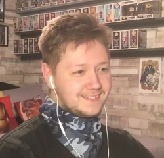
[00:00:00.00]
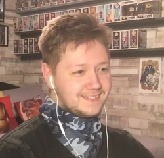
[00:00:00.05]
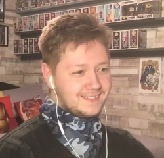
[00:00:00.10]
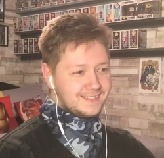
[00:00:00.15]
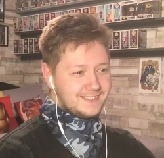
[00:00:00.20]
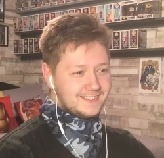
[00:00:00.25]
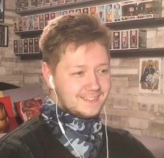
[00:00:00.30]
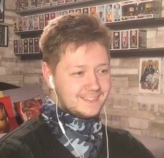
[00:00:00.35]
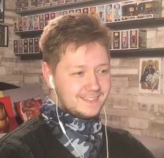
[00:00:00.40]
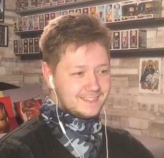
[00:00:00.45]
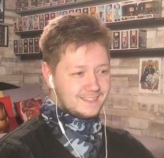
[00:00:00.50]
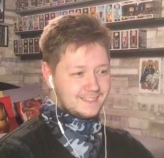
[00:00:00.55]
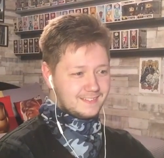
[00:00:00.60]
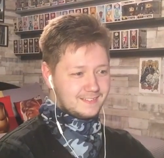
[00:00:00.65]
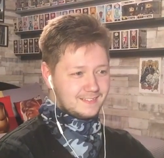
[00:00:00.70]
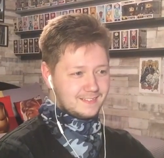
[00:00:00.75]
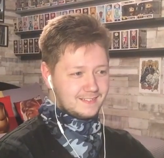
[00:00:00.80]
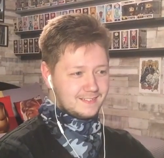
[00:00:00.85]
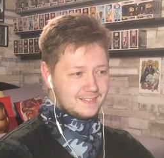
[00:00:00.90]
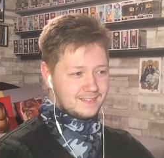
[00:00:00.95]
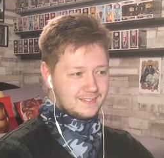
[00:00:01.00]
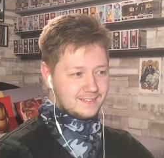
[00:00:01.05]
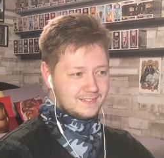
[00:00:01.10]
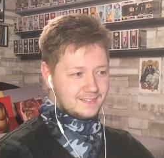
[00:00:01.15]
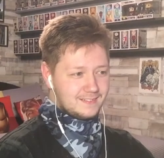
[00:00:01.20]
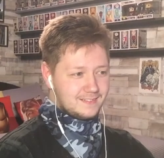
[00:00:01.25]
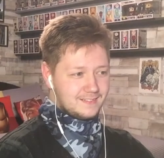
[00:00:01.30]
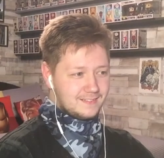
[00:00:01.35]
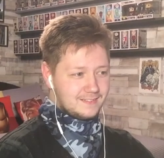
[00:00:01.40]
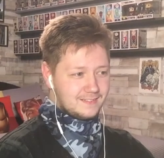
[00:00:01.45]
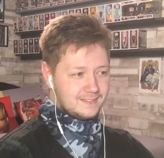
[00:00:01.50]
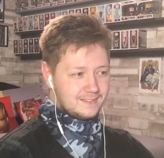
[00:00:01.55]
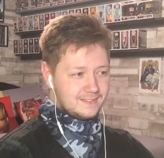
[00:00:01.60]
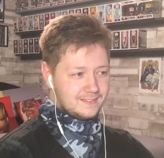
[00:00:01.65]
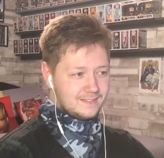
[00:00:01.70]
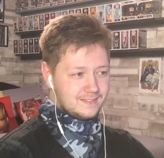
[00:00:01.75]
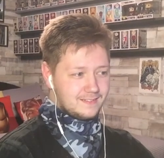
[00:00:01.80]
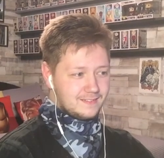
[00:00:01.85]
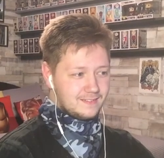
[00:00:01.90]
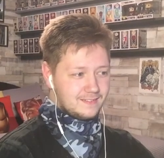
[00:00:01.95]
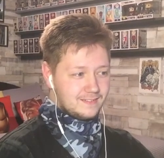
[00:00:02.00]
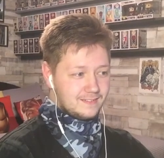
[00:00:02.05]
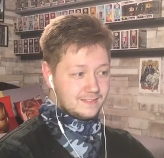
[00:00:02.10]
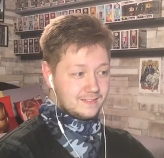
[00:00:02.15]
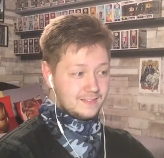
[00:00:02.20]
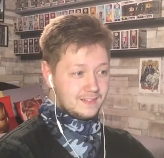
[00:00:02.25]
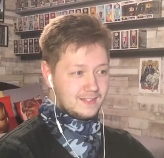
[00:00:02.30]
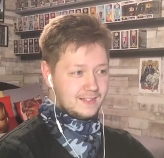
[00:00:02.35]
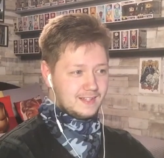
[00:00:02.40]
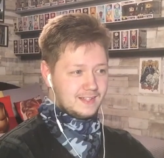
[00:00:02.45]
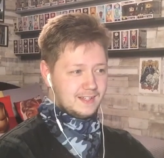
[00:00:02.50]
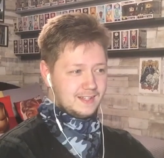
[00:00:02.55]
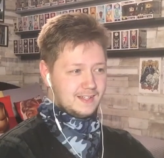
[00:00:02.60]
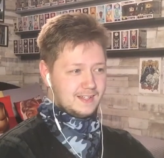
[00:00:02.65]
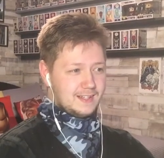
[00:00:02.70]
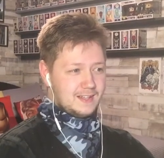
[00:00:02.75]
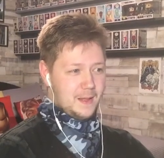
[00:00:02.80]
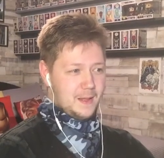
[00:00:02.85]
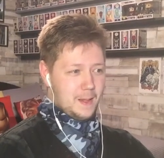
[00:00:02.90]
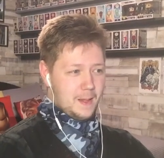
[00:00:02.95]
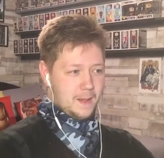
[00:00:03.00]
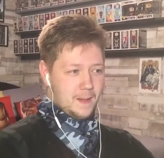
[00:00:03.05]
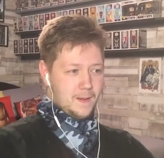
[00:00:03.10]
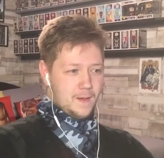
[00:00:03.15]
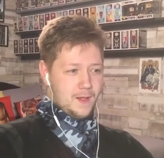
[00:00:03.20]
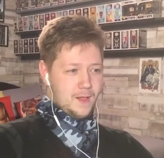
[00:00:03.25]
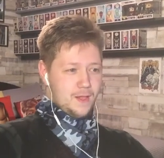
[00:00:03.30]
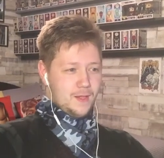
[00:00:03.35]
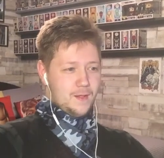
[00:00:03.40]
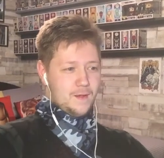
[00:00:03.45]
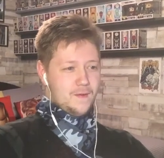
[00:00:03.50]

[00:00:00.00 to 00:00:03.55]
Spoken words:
No one is speaking in this clip.